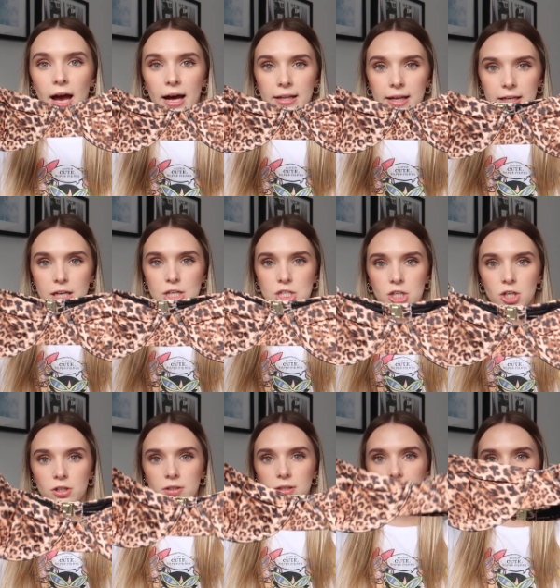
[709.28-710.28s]
And I kid you
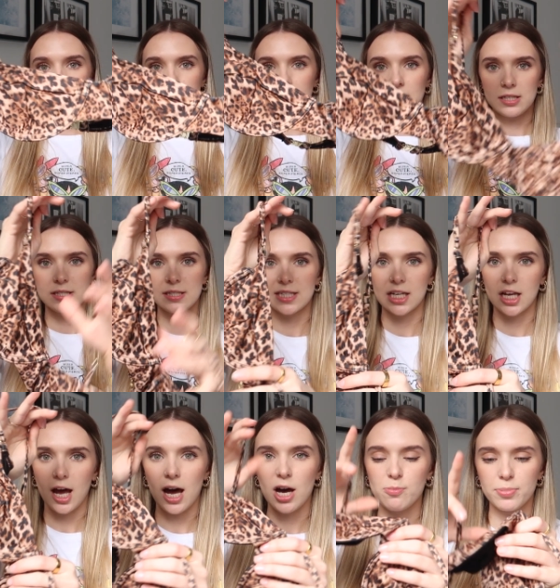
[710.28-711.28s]
not, this
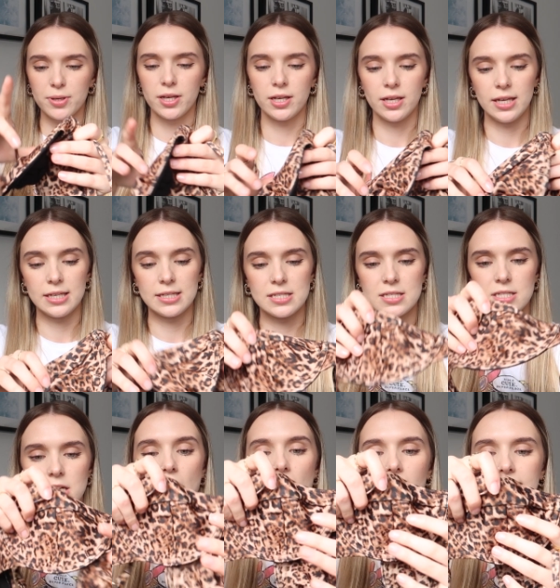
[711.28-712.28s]
cup is
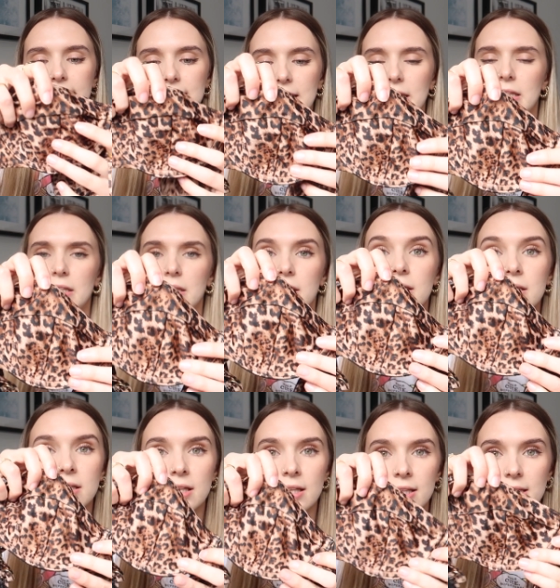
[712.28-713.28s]
tiny.
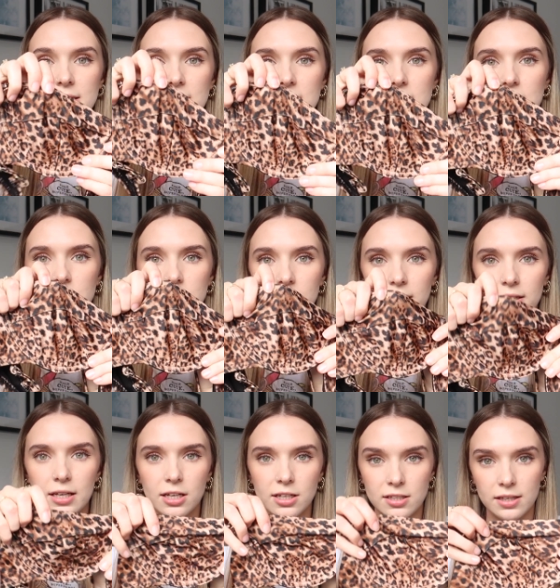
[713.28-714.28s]
This is literally
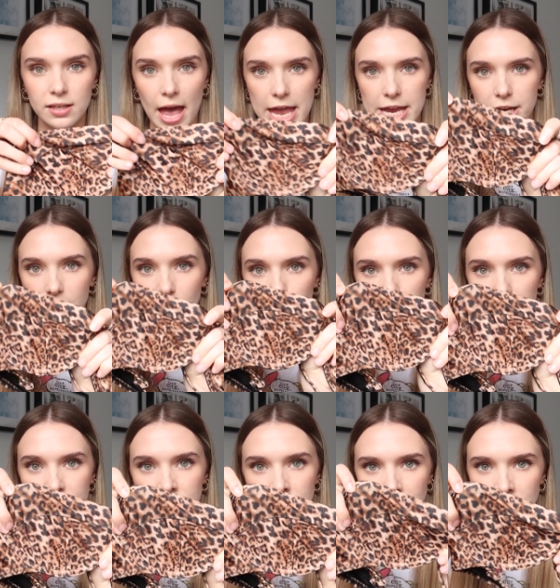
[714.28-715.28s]
like a cup.
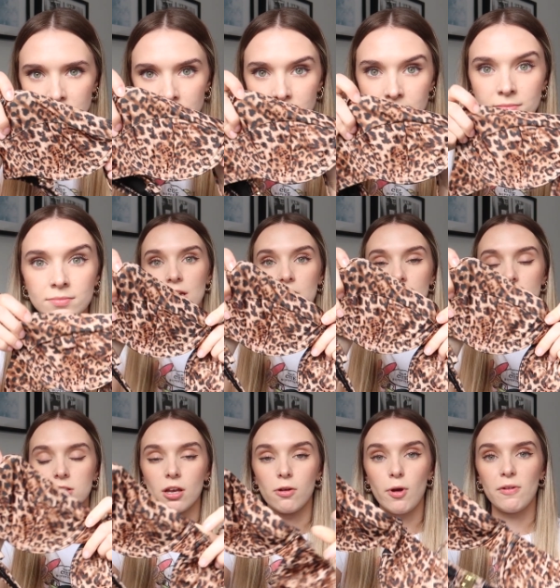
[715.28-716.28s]

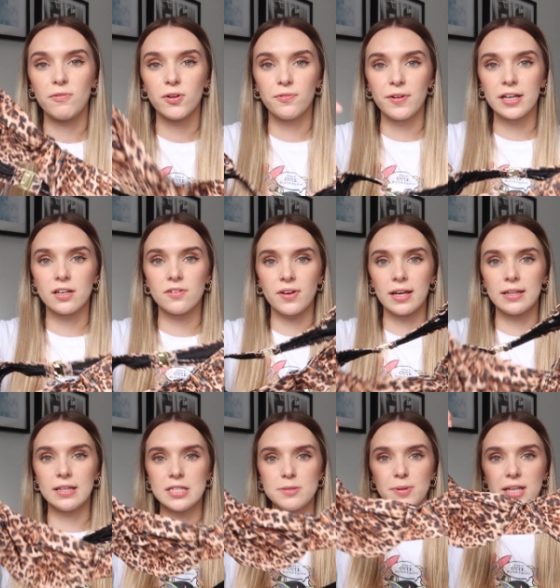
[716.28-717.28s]
So if you're thinking of getting
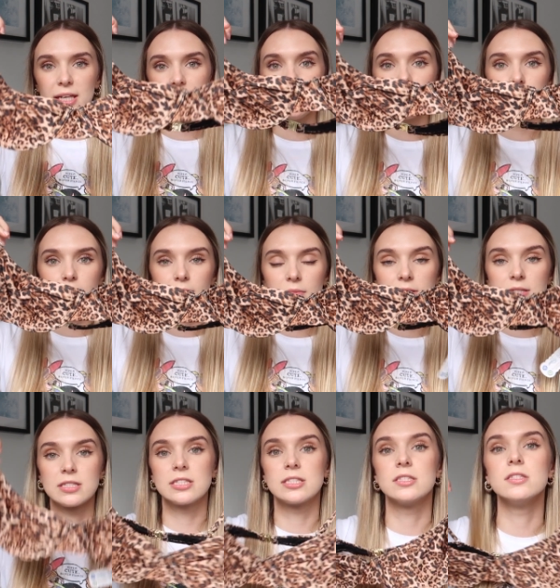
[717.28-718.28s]
this bikini,
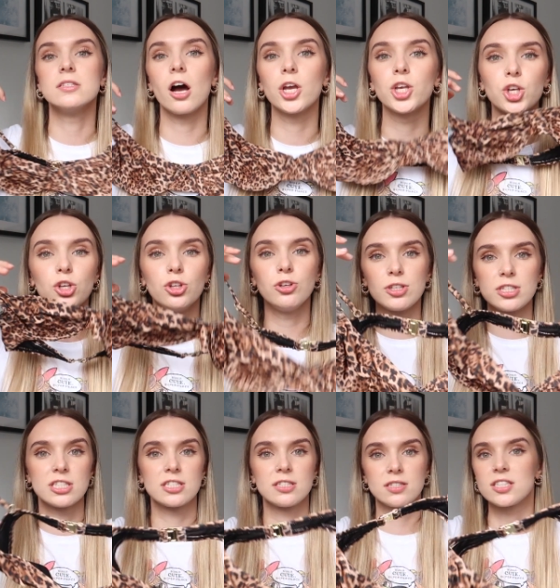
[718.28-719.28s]
you need to
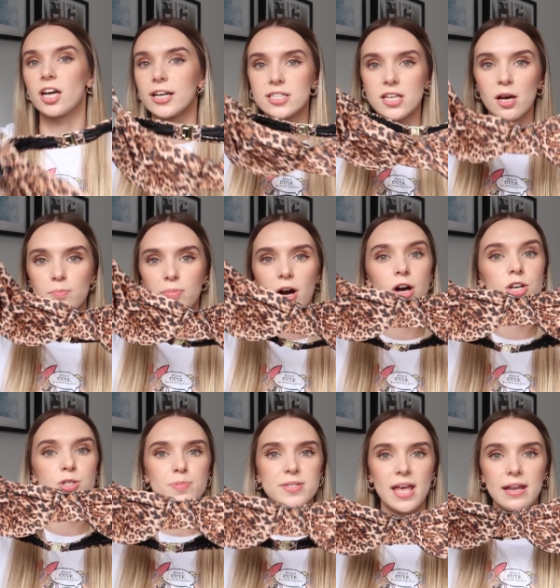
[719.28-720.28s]
size up
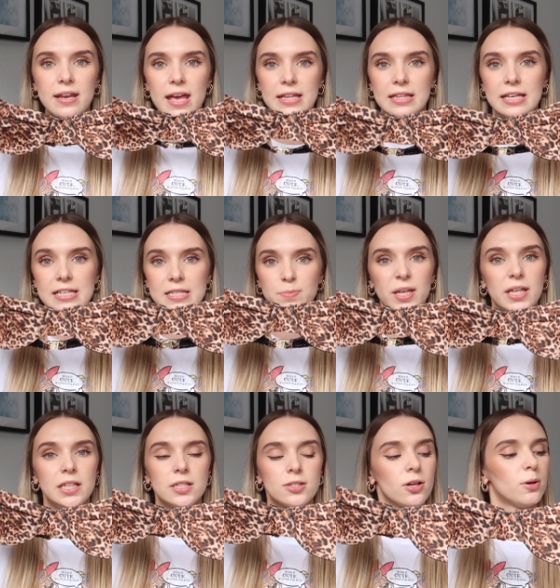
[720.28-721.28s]
100% in this
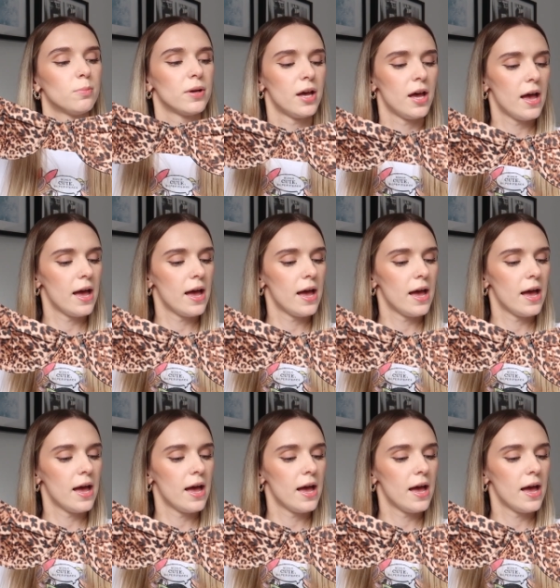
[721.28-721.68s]
bikini top.